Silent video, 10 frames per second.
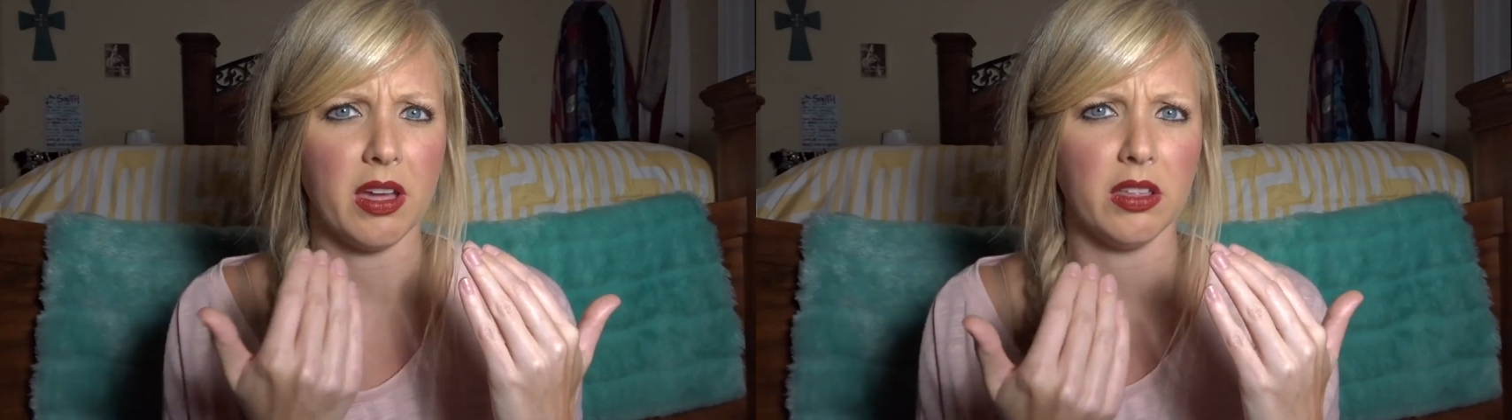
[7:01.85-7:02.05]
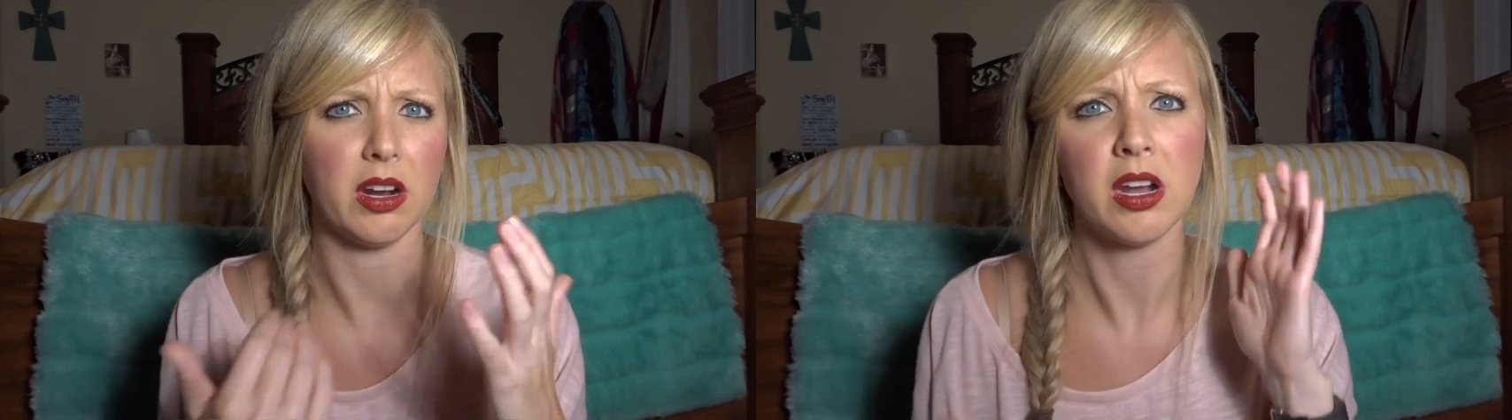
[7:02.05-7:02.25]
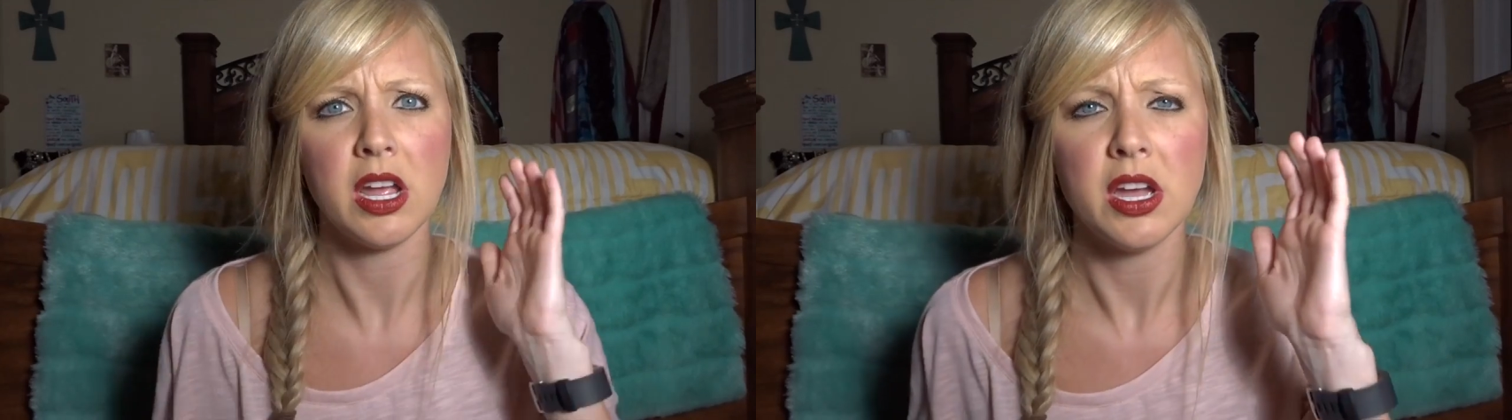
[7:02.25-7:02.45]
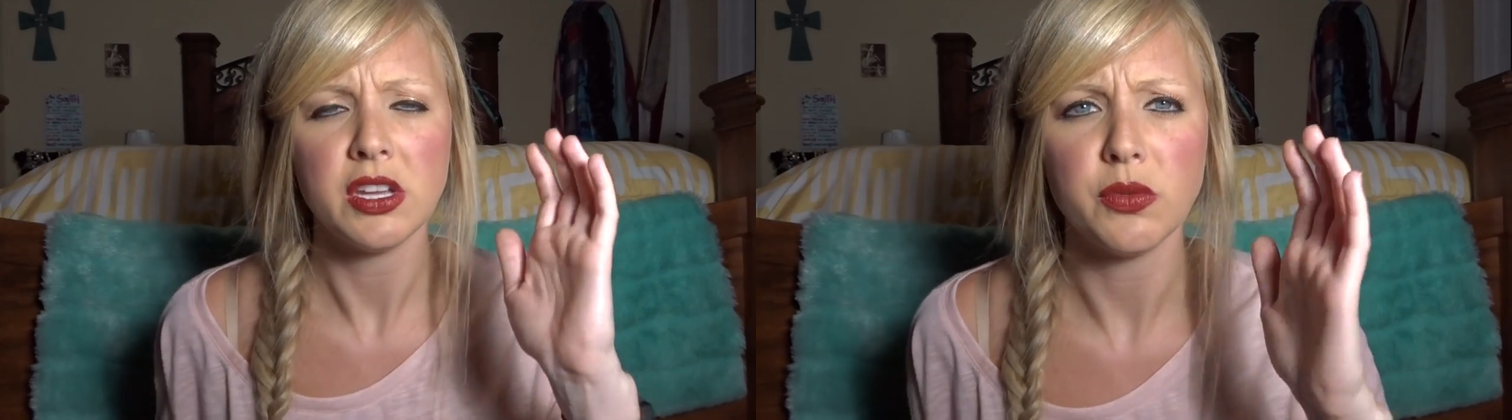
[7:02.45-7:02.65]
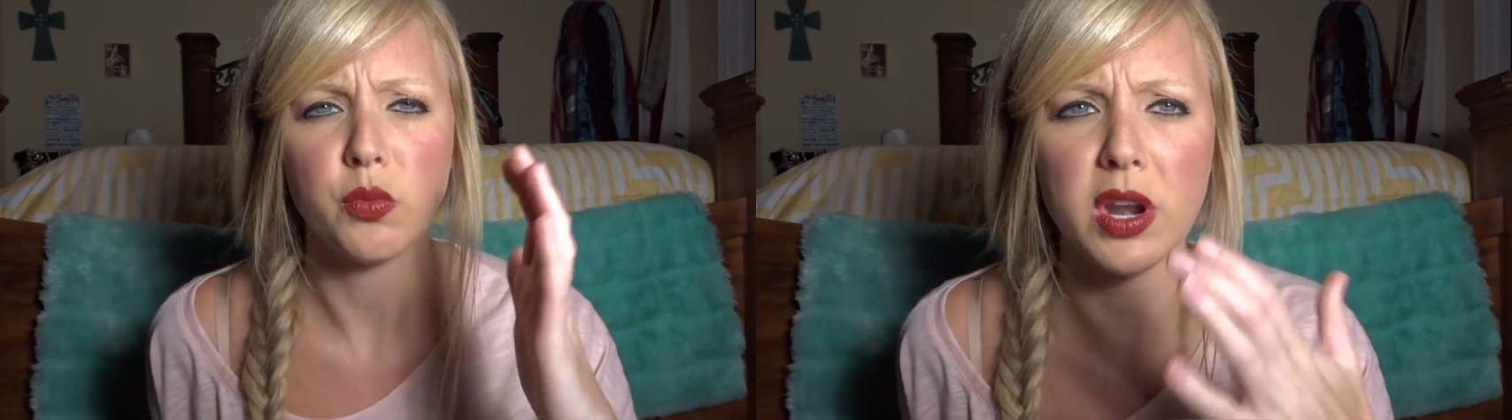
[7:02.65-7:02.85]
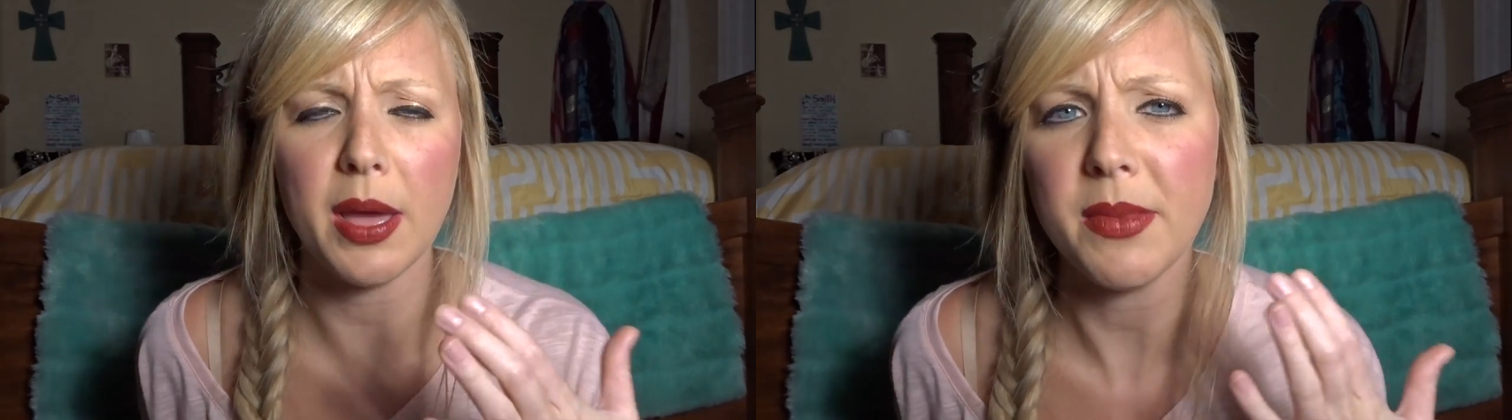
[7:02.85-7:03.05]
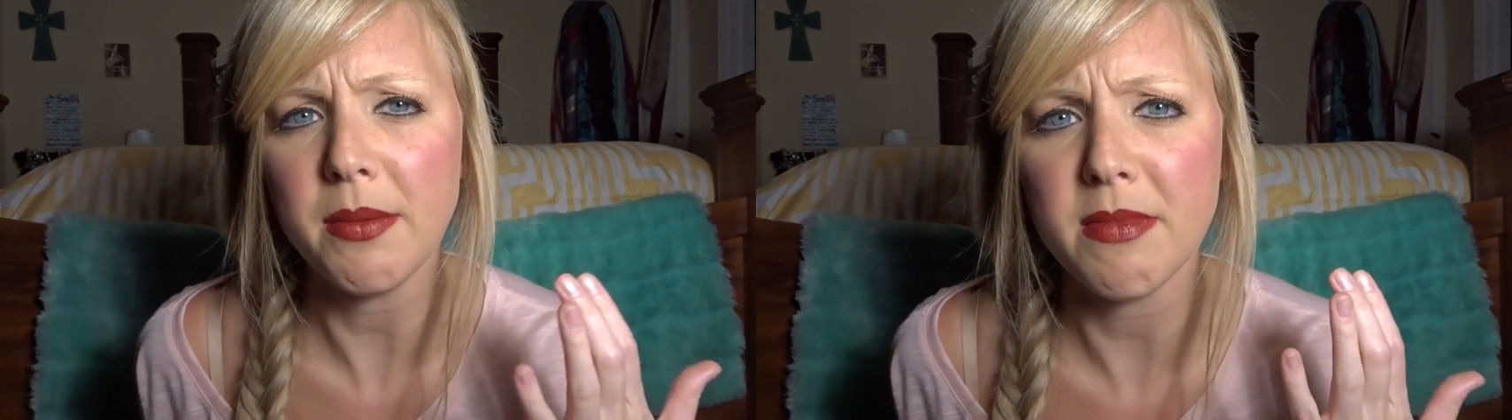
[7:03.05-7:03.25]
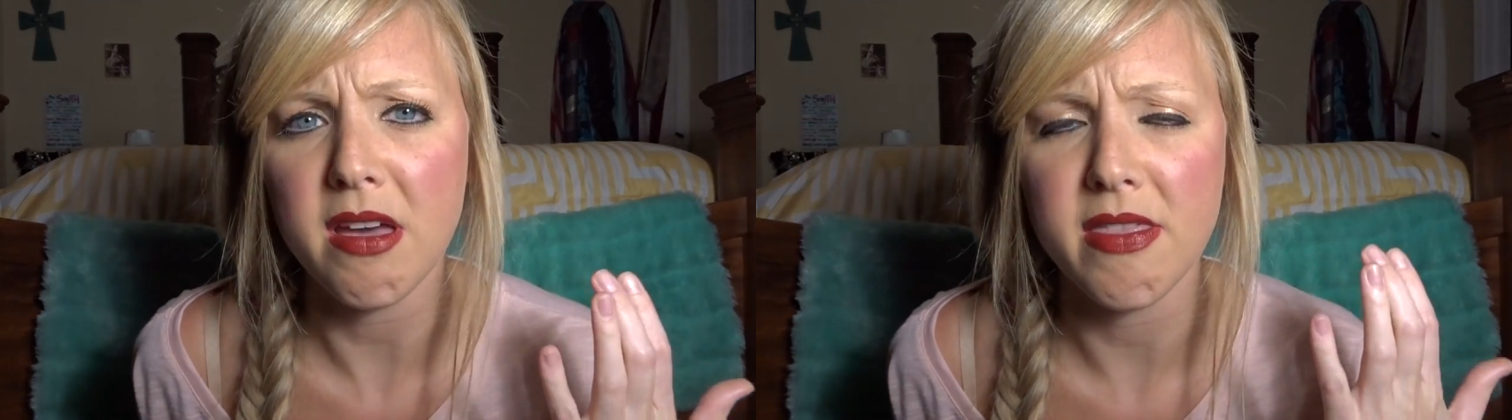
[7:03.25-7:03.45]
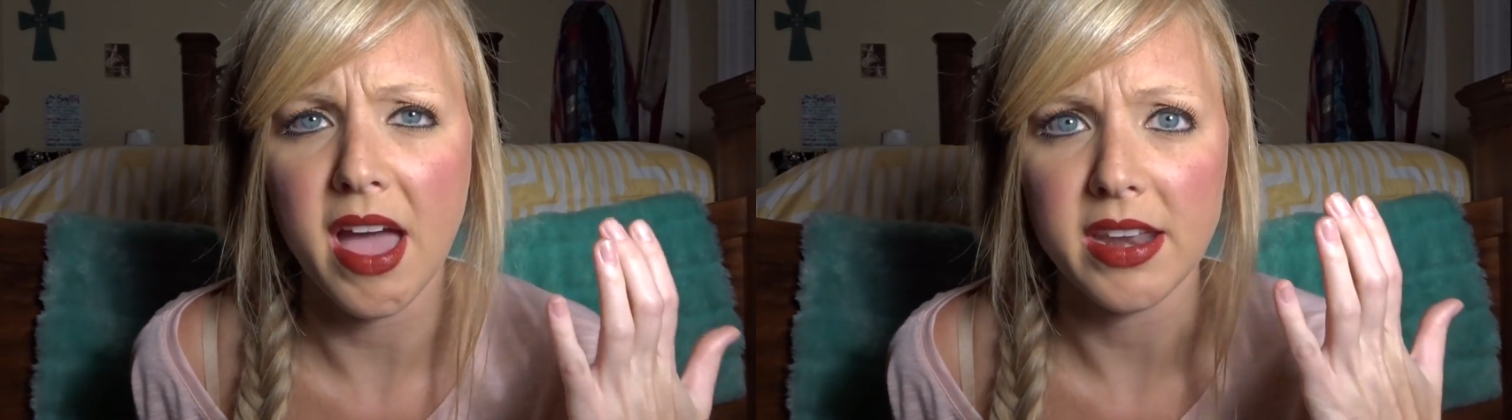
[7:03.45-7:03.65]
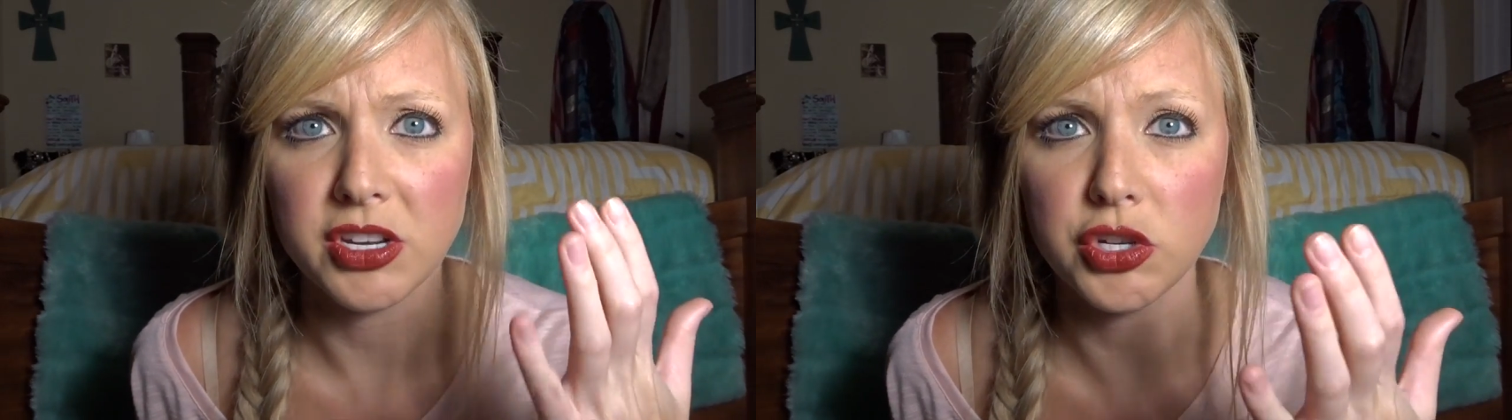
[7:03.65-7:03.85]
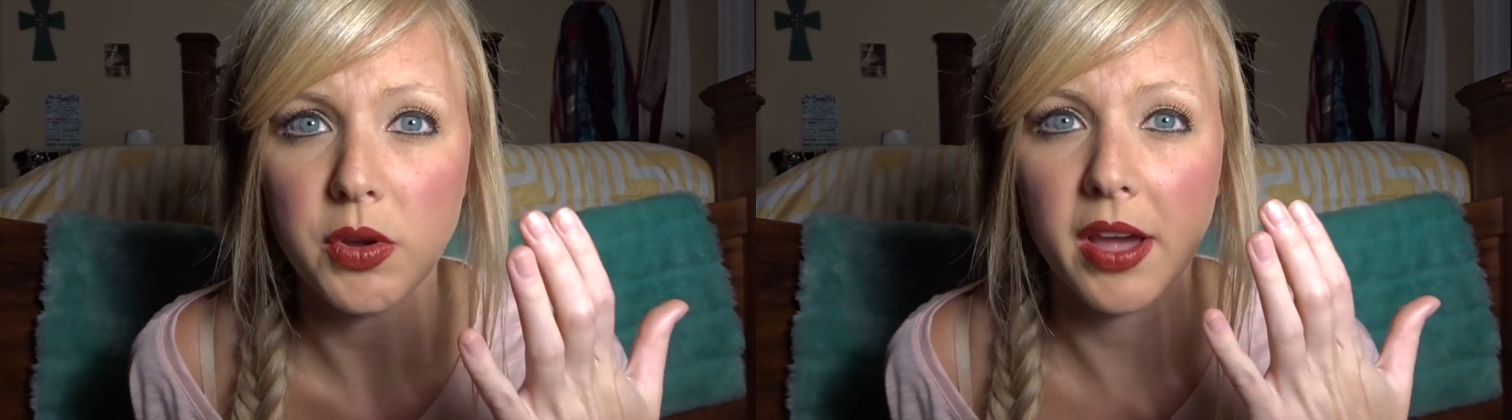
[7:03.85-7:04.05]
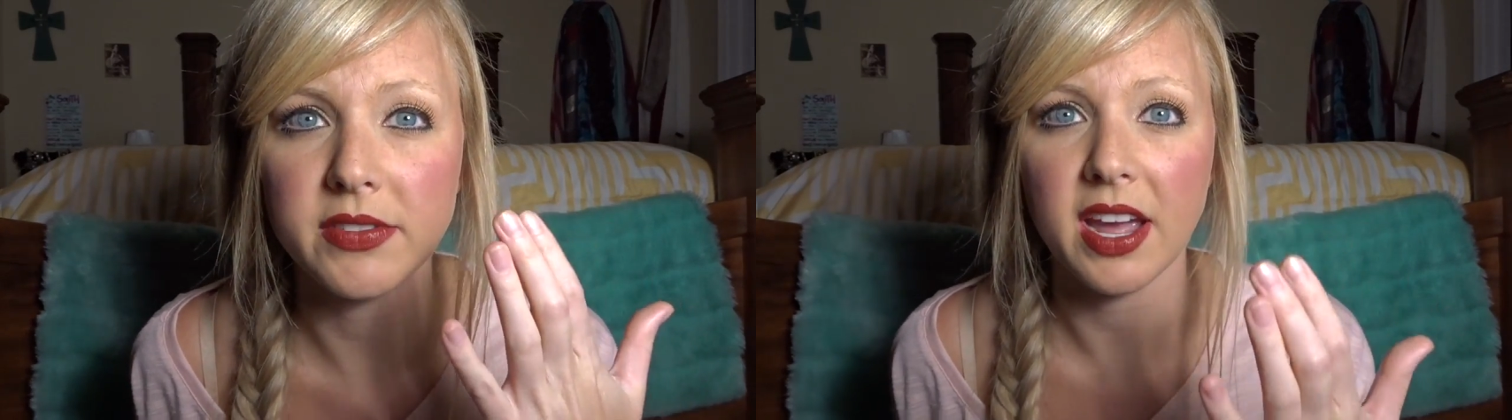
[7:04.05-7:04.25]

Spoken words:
color. What I mean by that is you have